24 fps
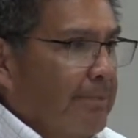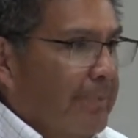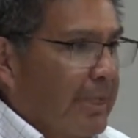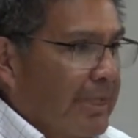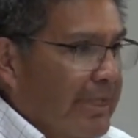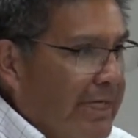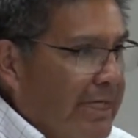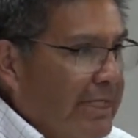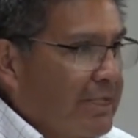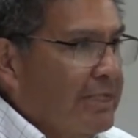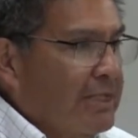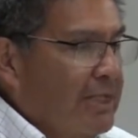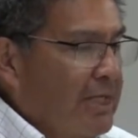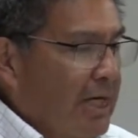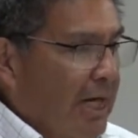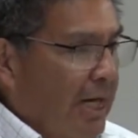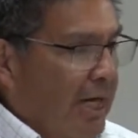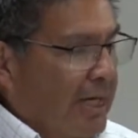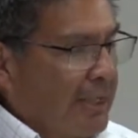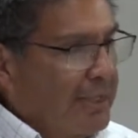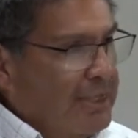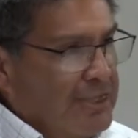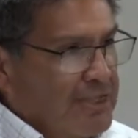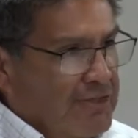but again,
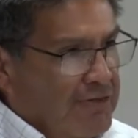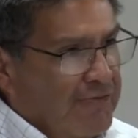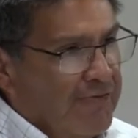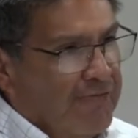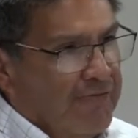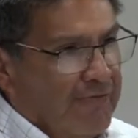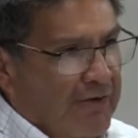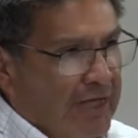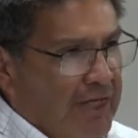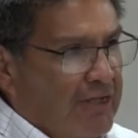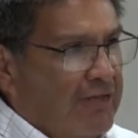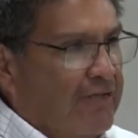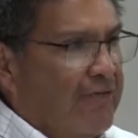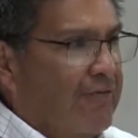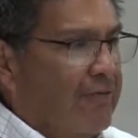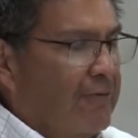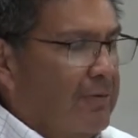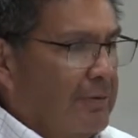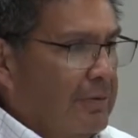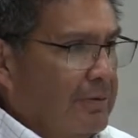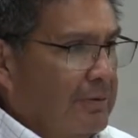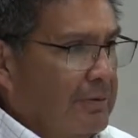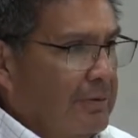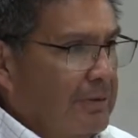God is
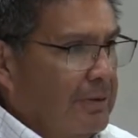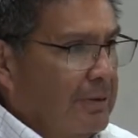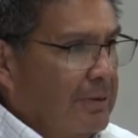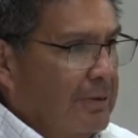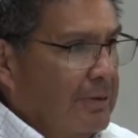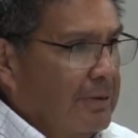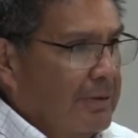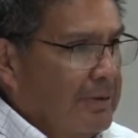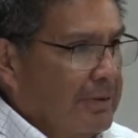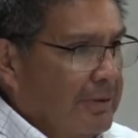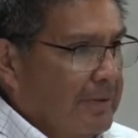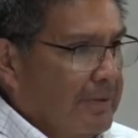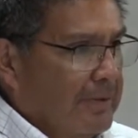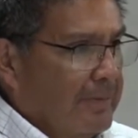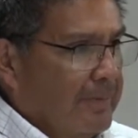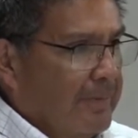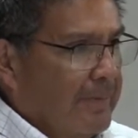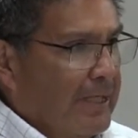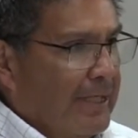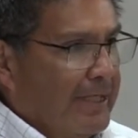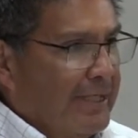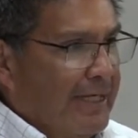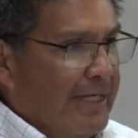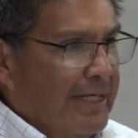faithful.
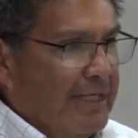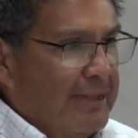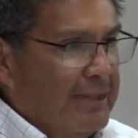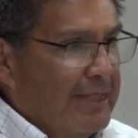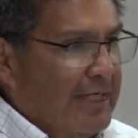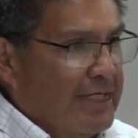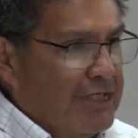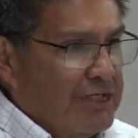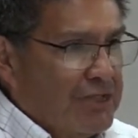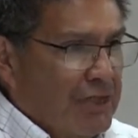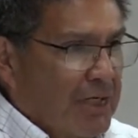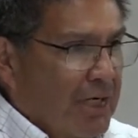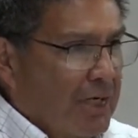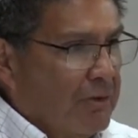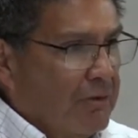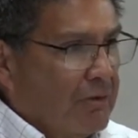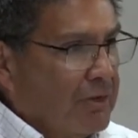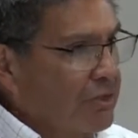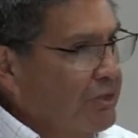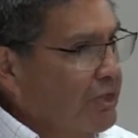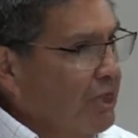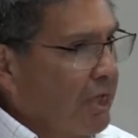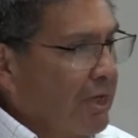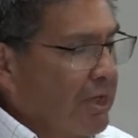Again, He's not
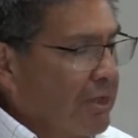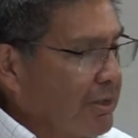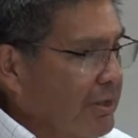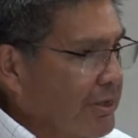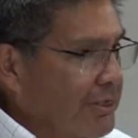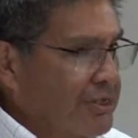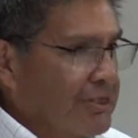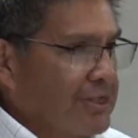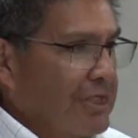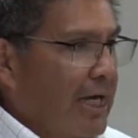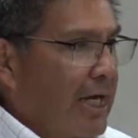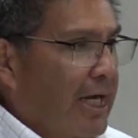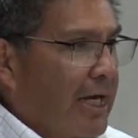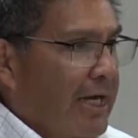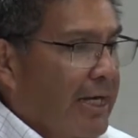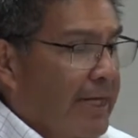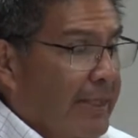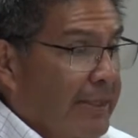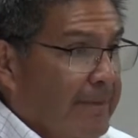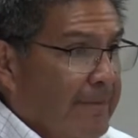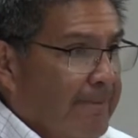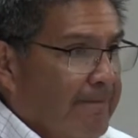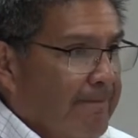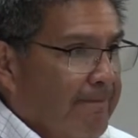going to turn
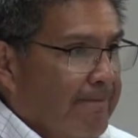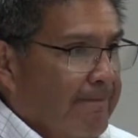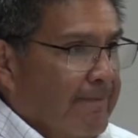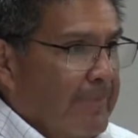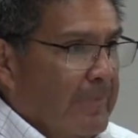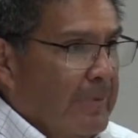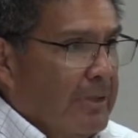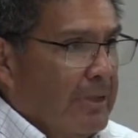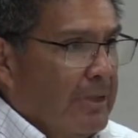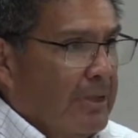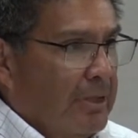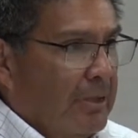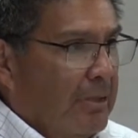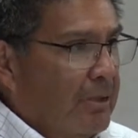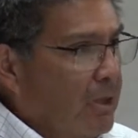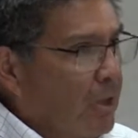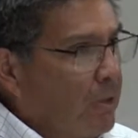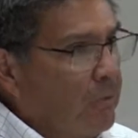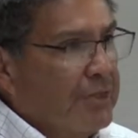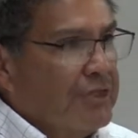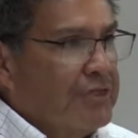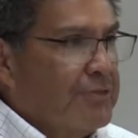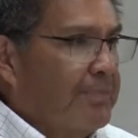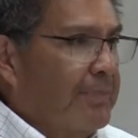aside. He'll
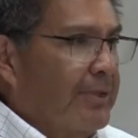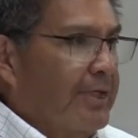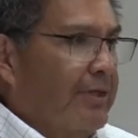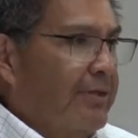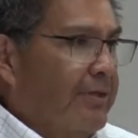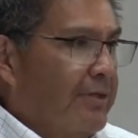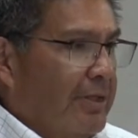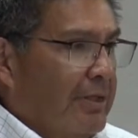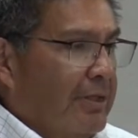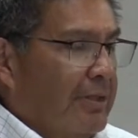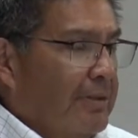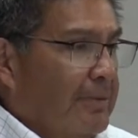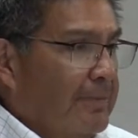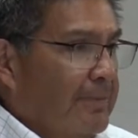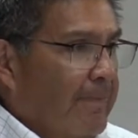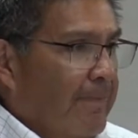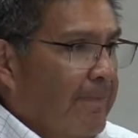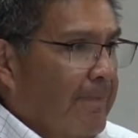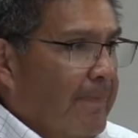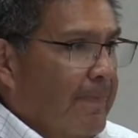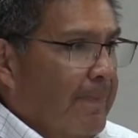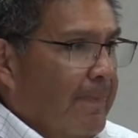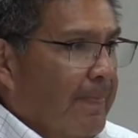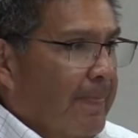always be there.
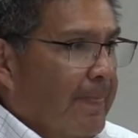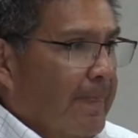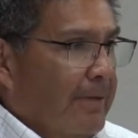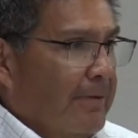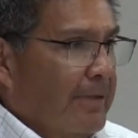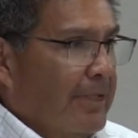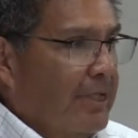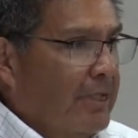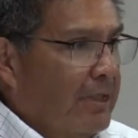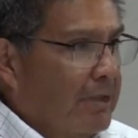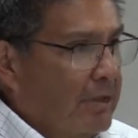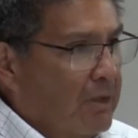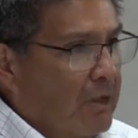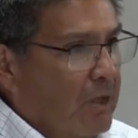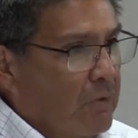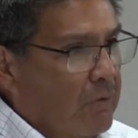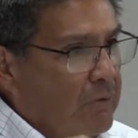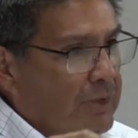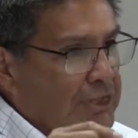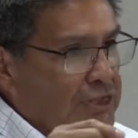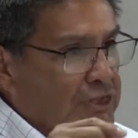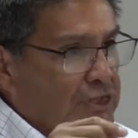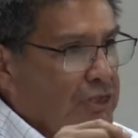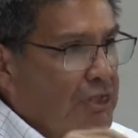He'll
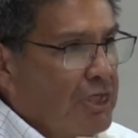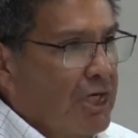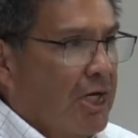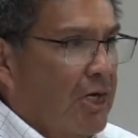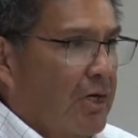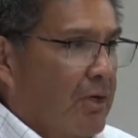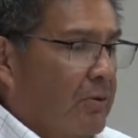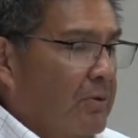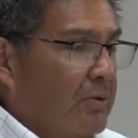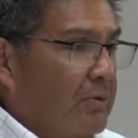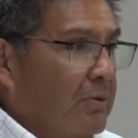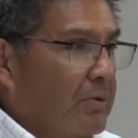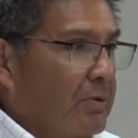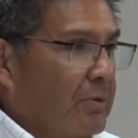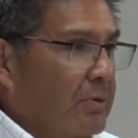always know